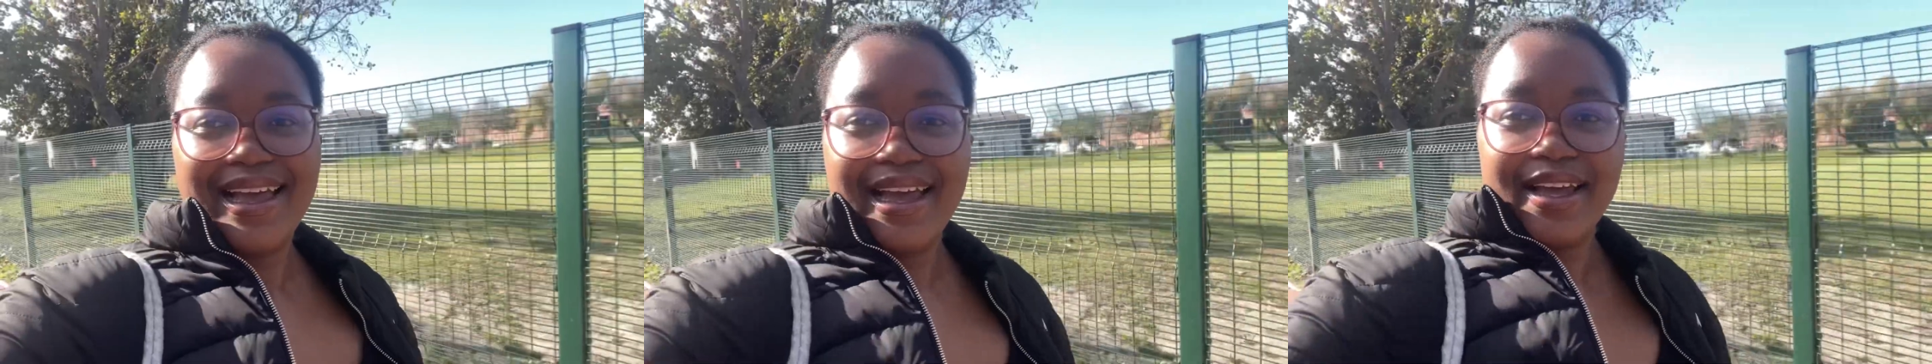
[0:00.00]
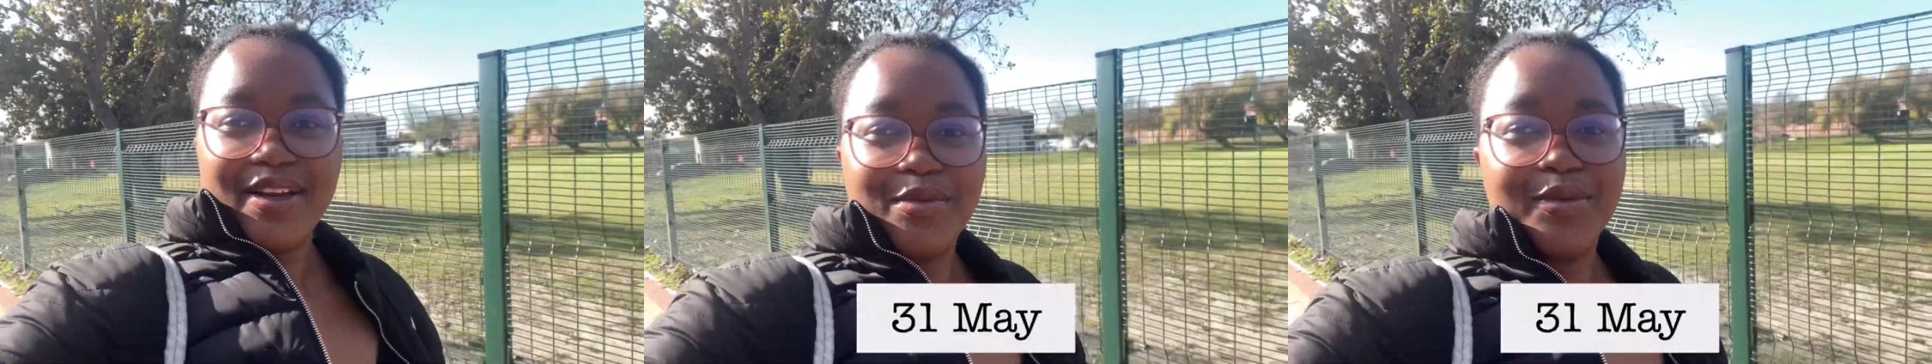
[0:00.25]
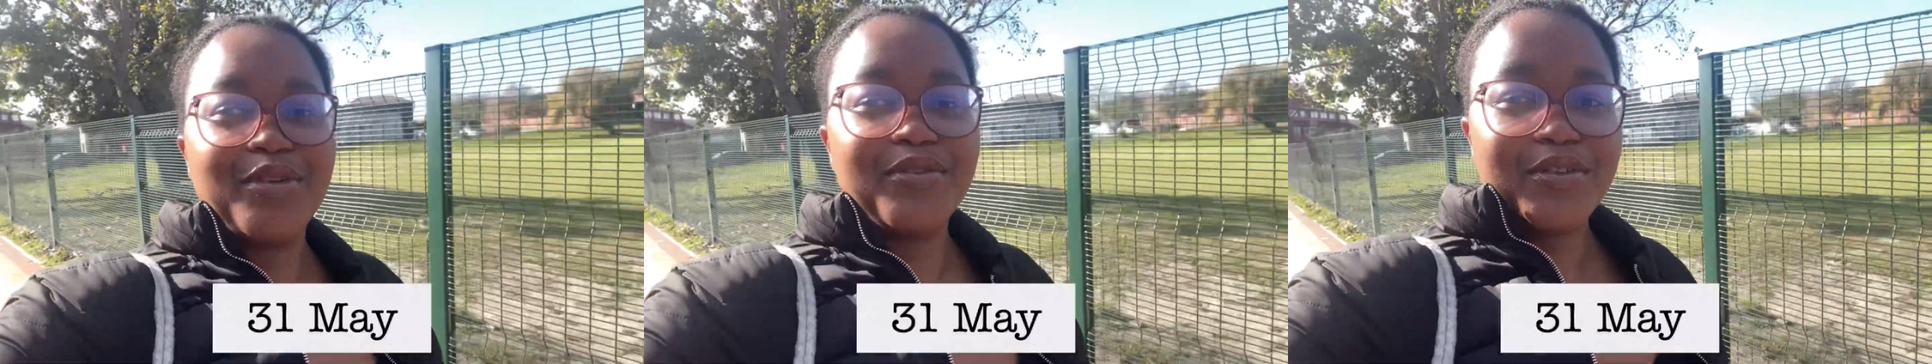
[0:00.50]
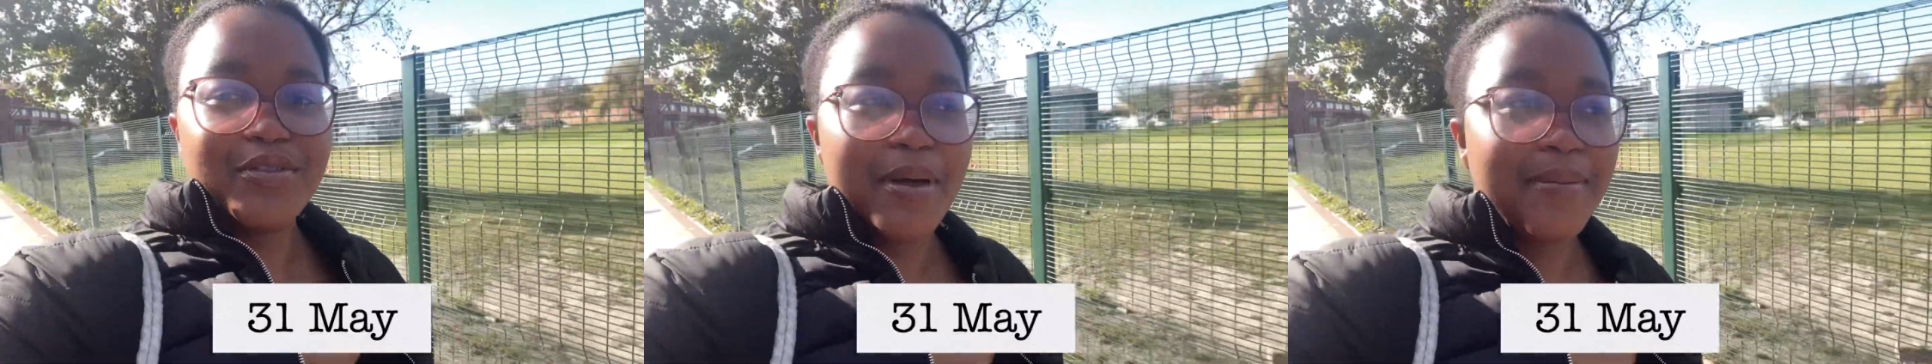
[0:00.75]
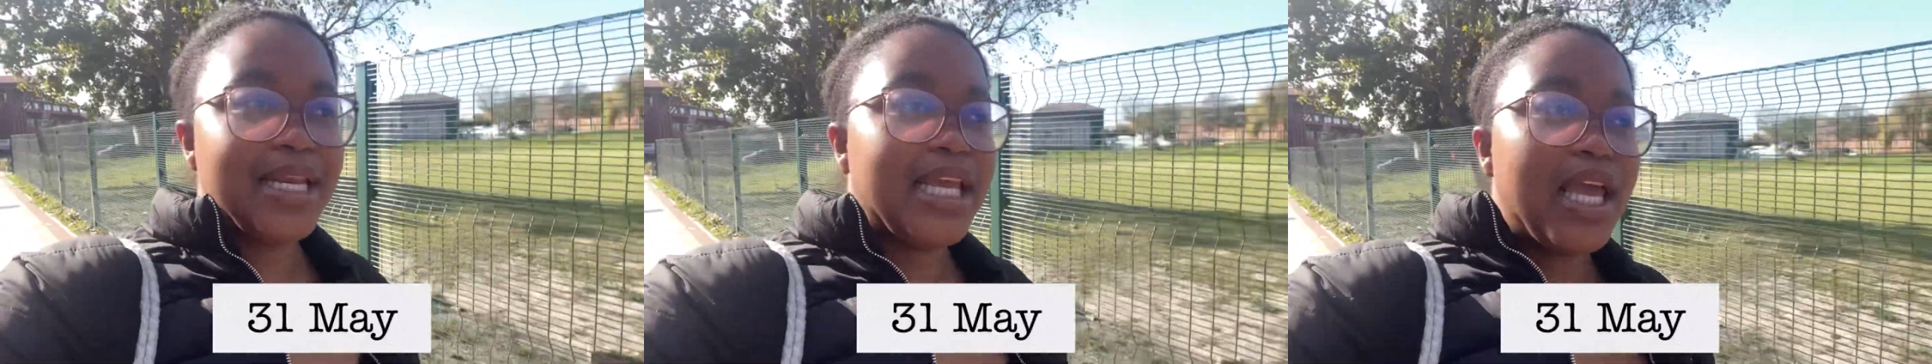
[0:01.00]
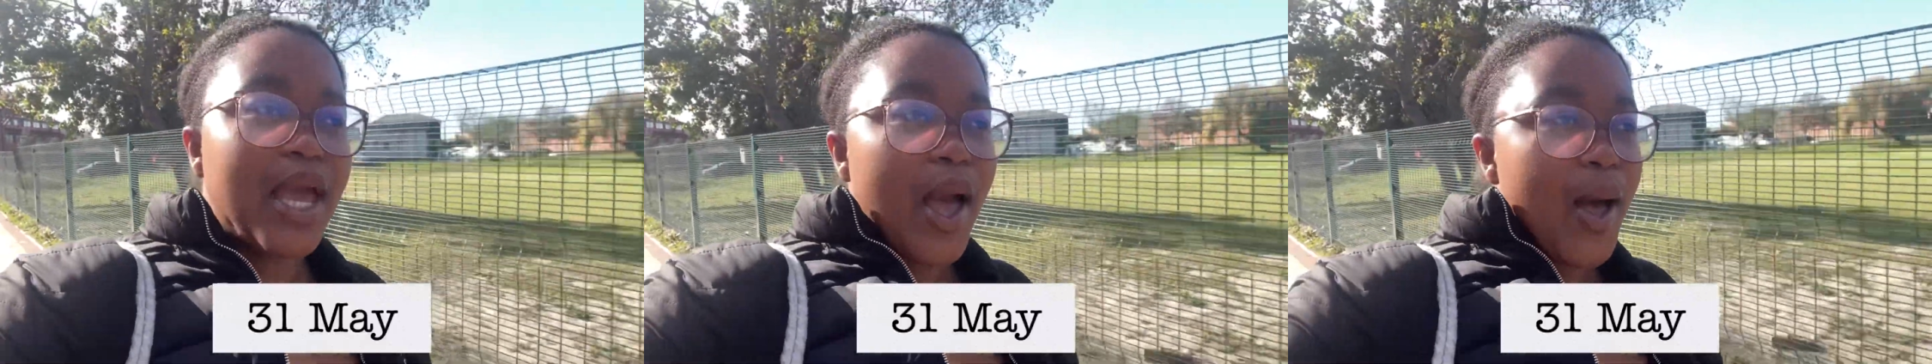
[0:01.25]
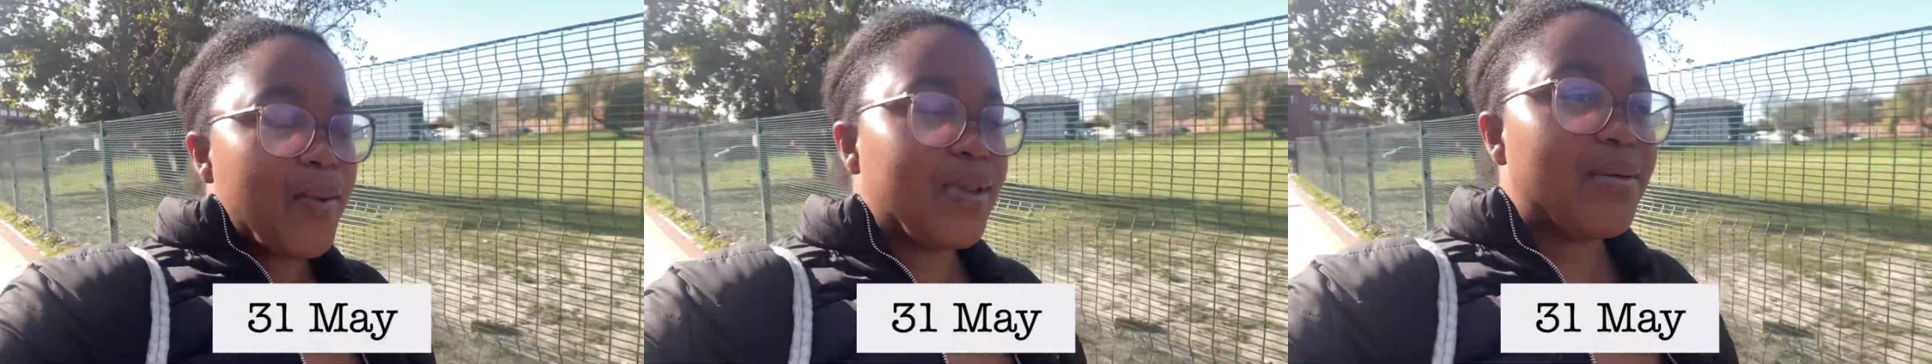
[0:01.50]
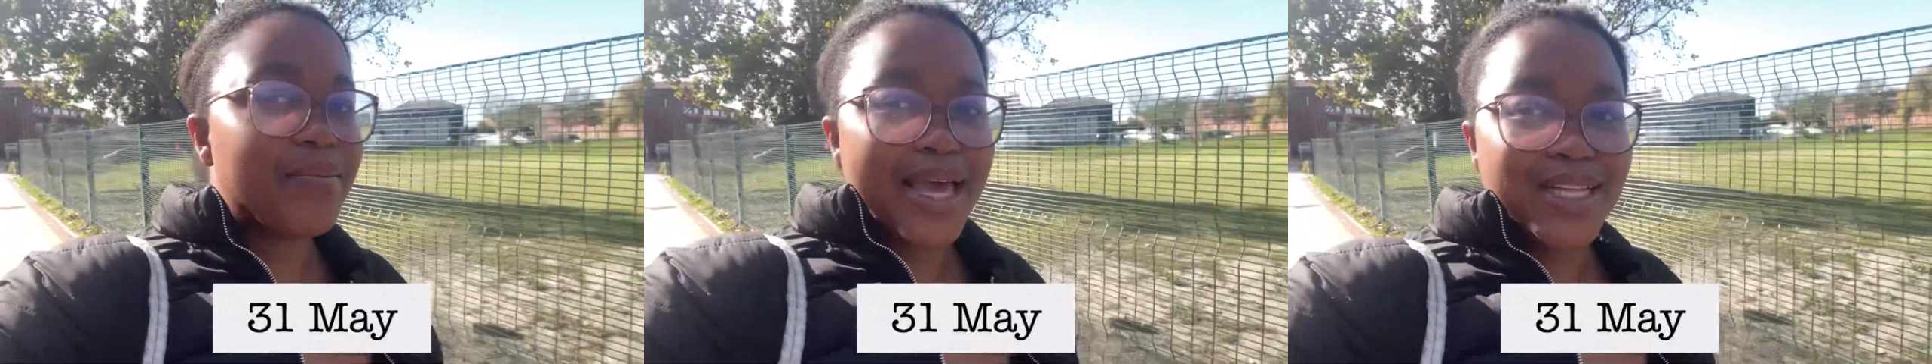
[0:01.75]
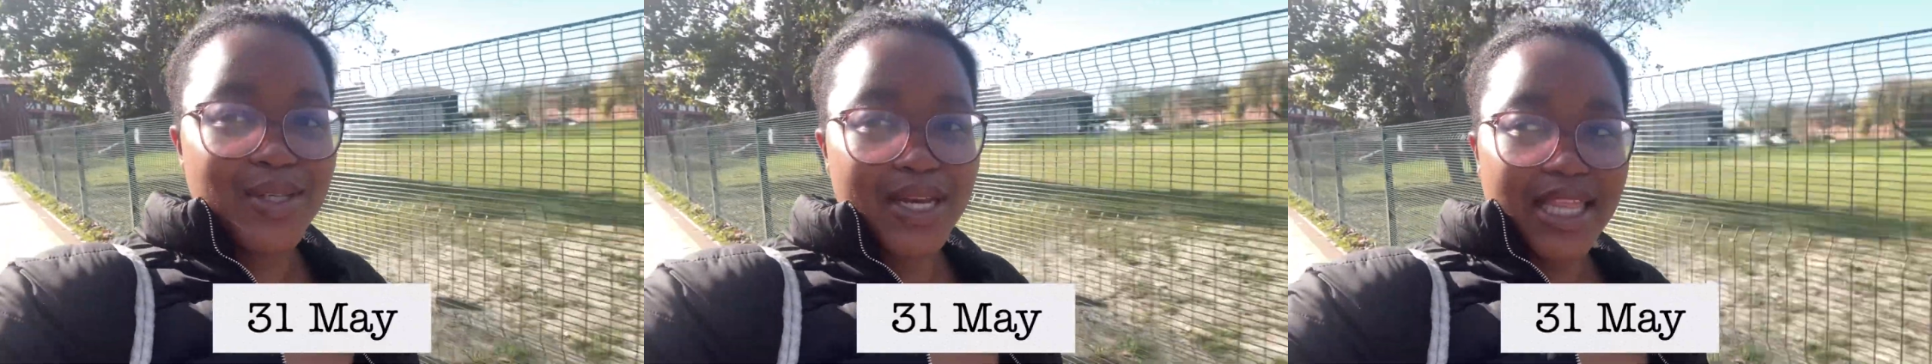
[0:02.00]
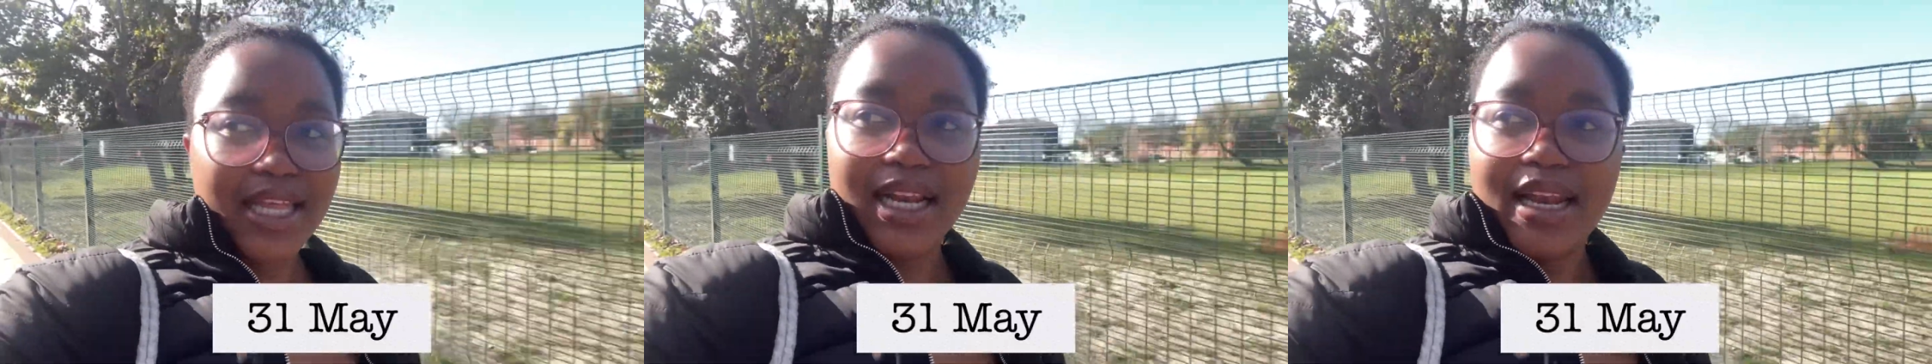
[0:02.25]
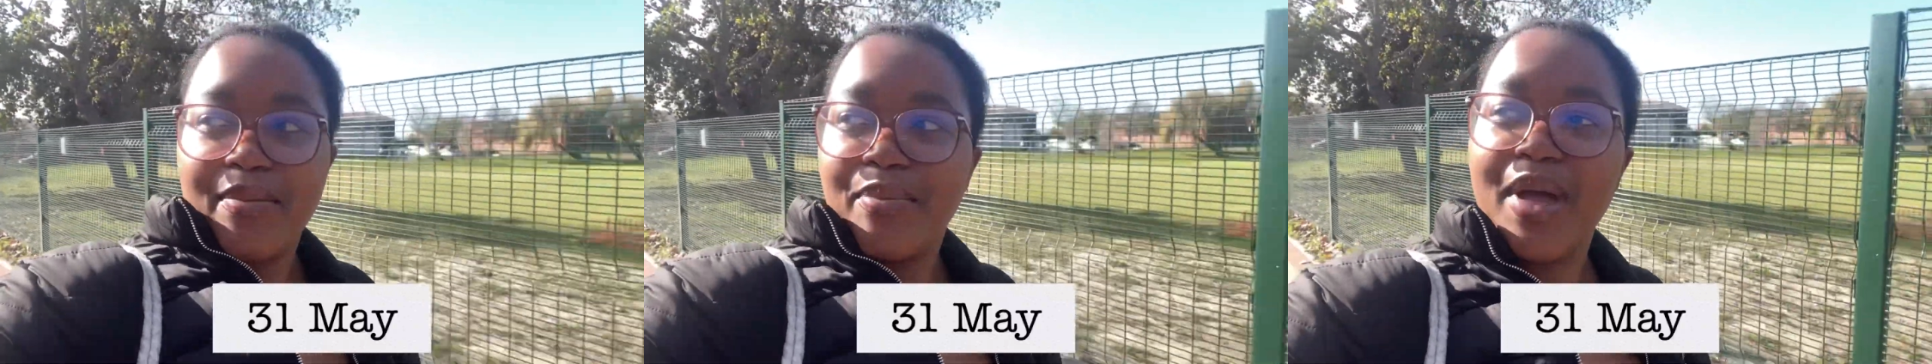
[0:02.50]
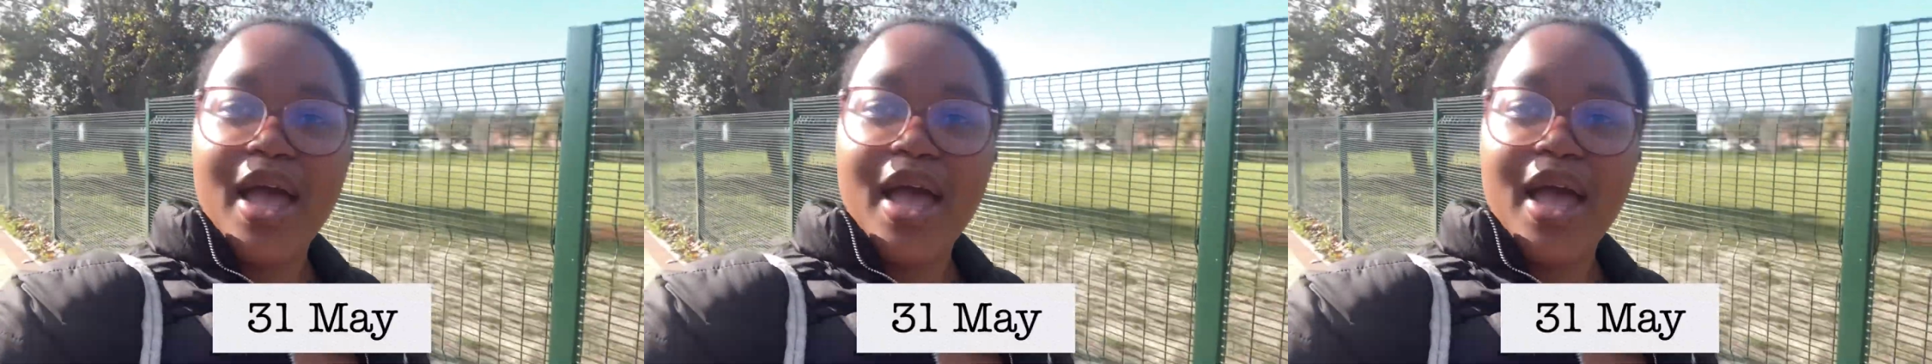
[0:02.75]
hello beautiful family, welcome back to another clip.